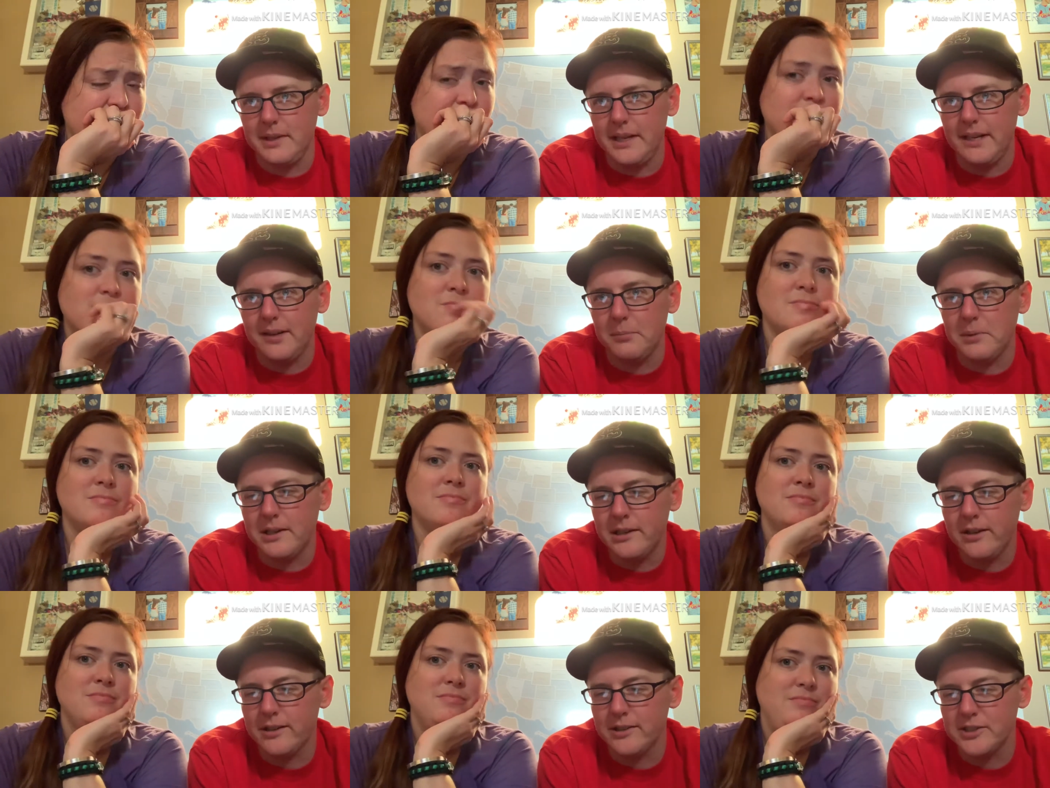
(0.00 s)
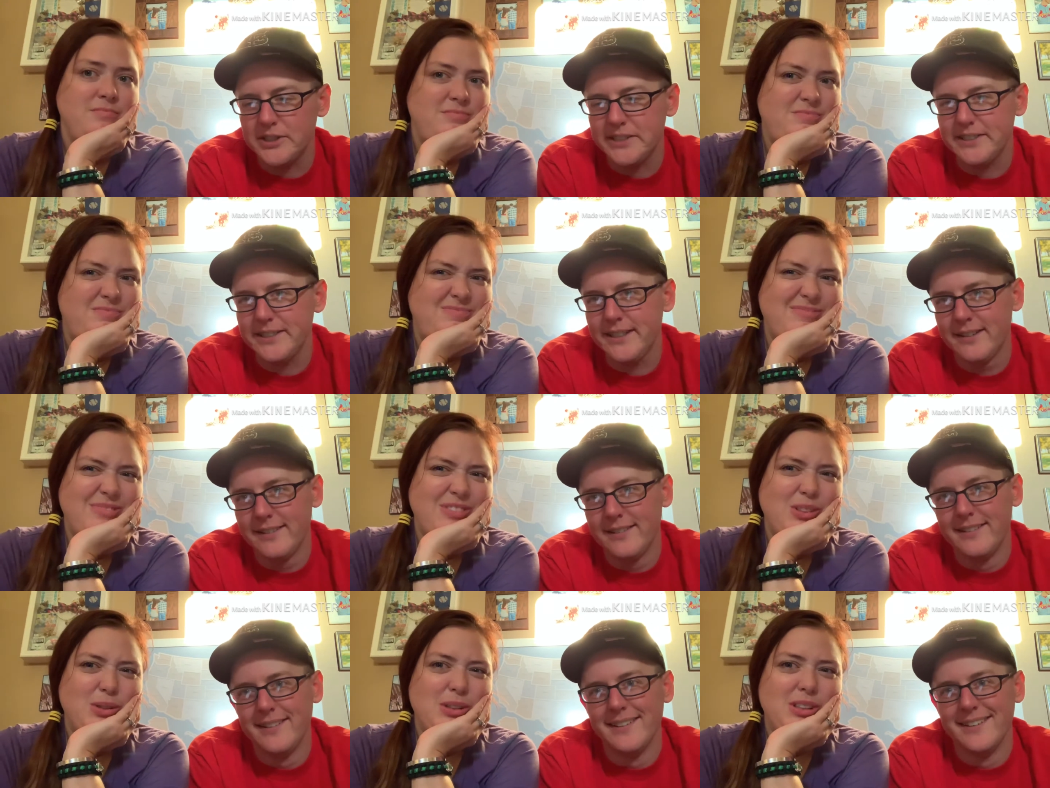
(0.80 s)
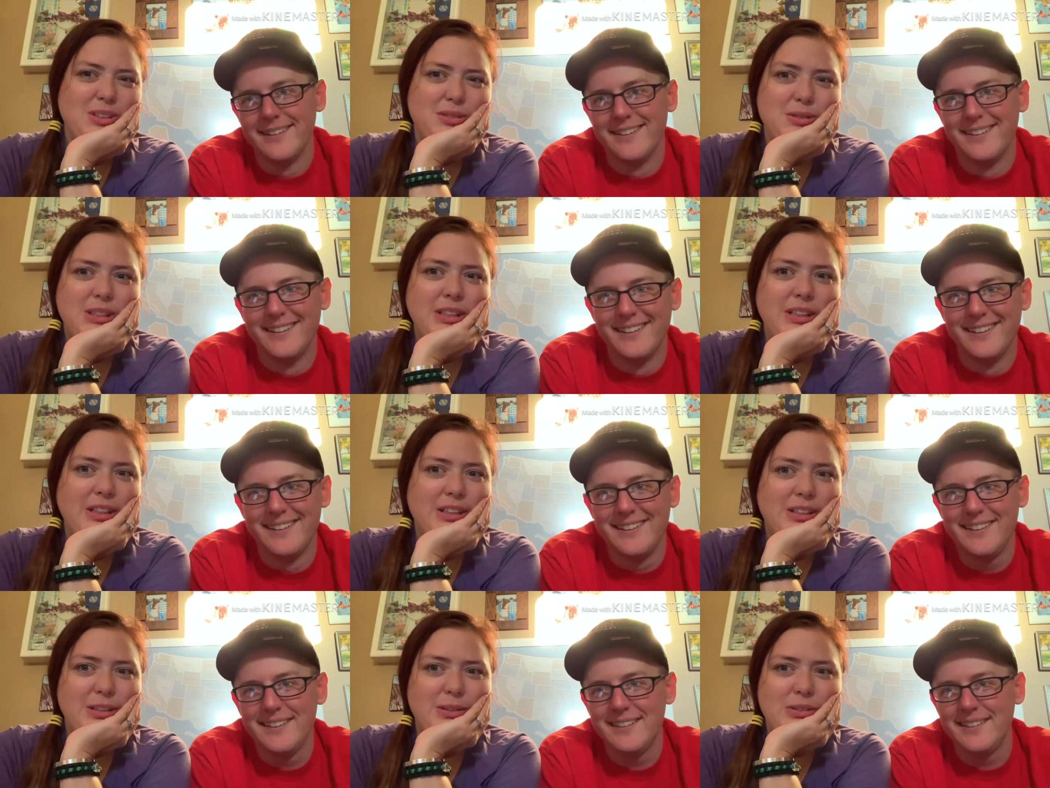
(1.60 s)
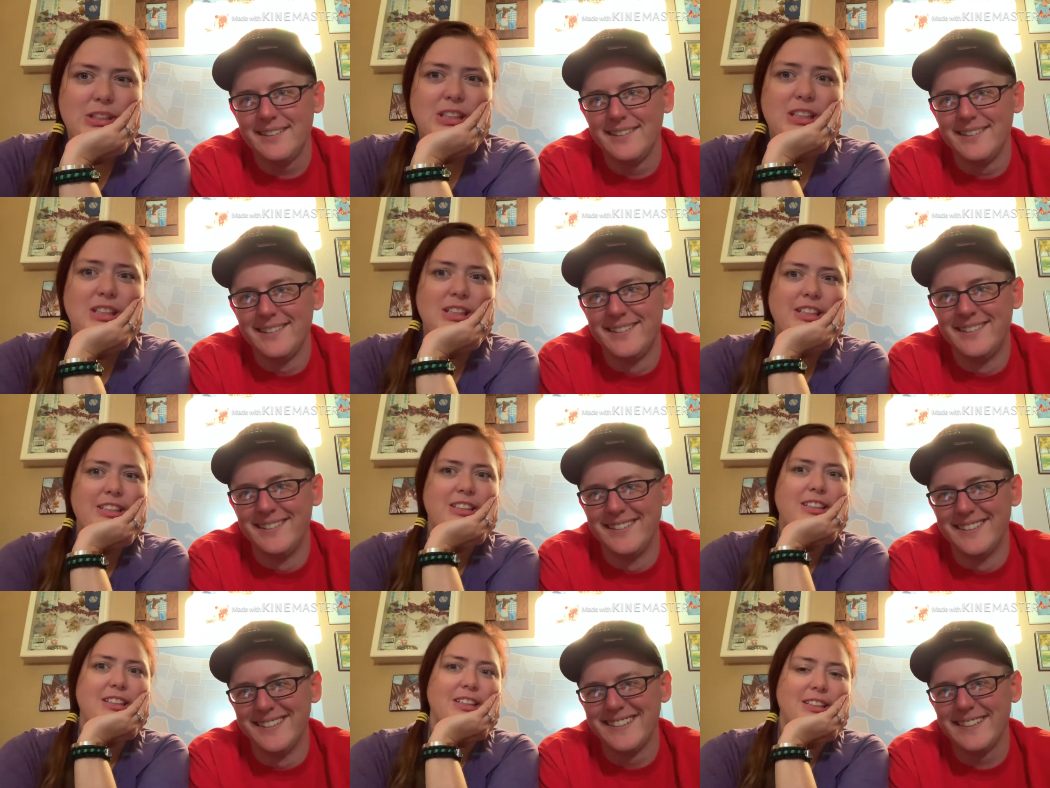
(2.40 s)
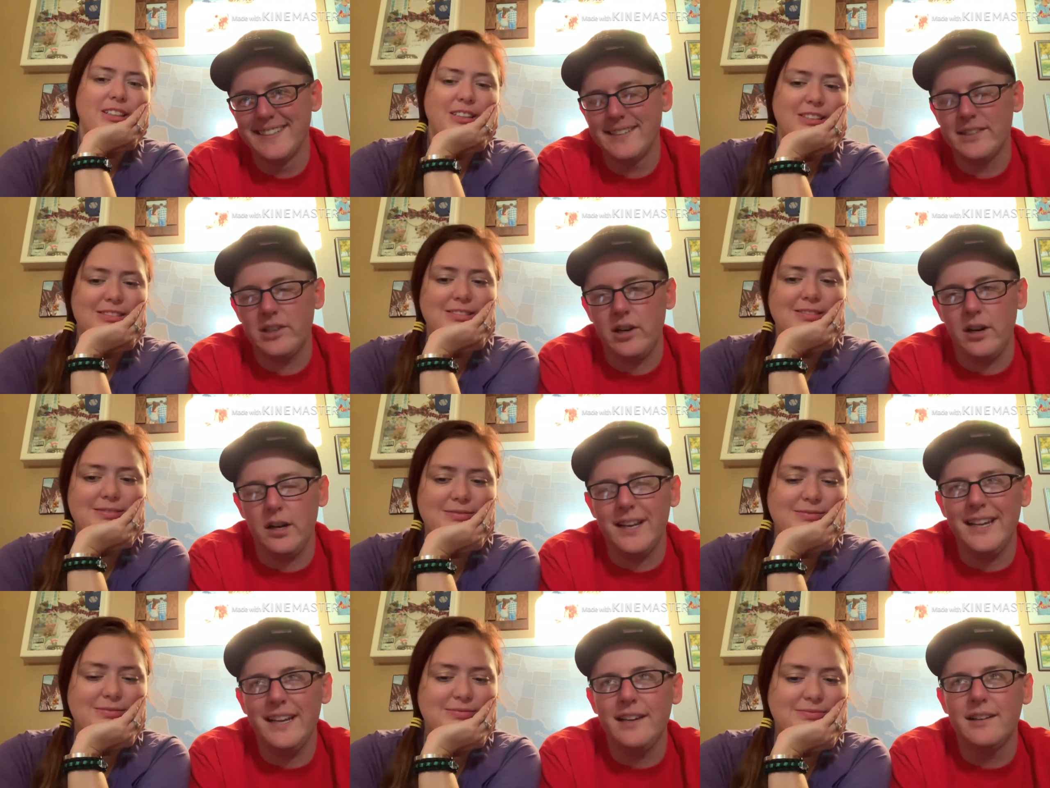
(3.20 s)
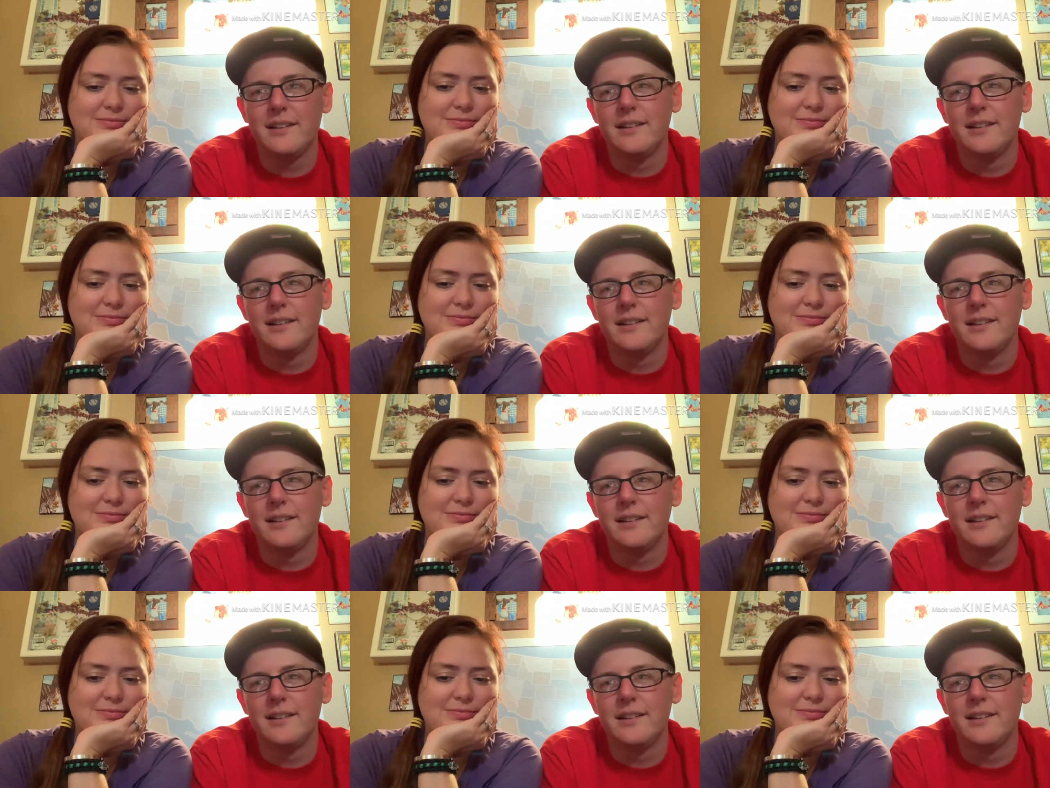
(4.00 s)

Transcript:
Speaker 1: Peanut butter and jelly. Gross, no. Turkey.